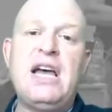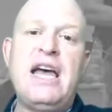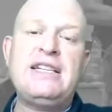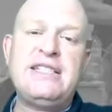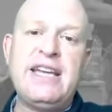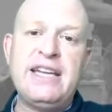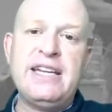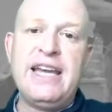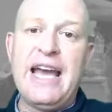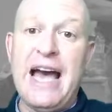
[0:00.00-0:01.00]
and
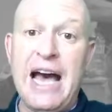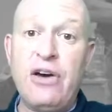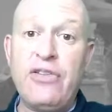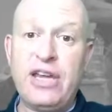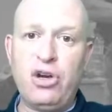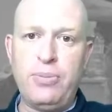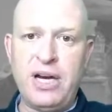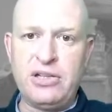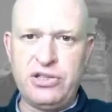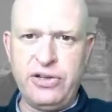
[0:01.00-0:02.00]
secondly, how they go
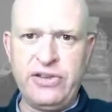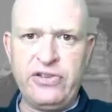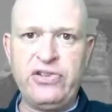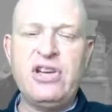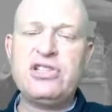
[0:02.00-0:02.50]
about doing this.